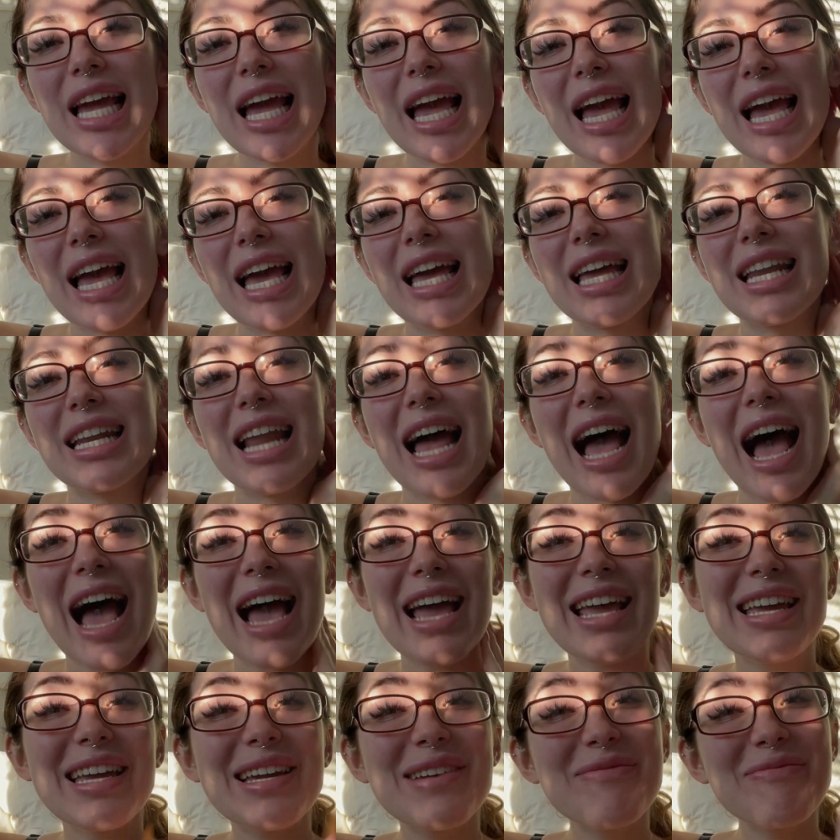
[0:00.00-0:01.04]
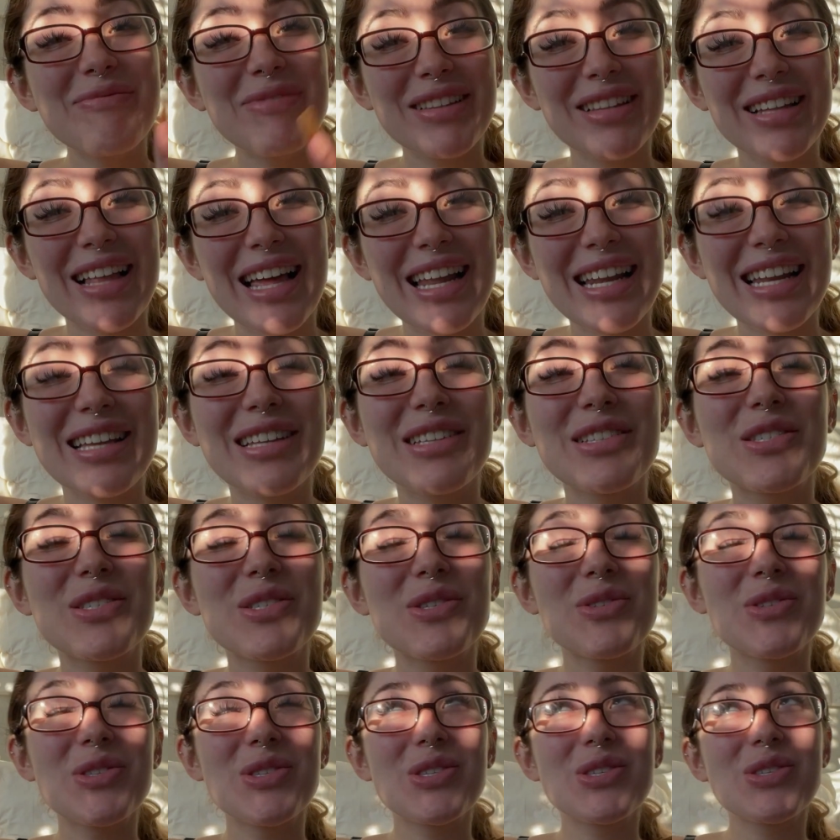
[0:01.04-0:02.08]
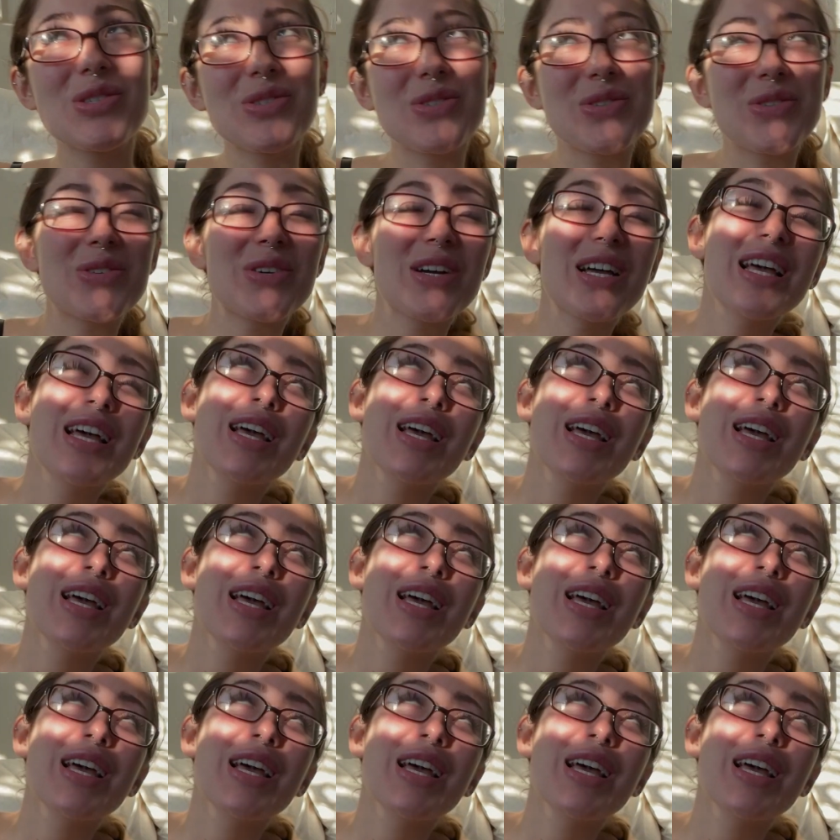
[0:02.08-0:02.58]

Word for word: and I am planning to do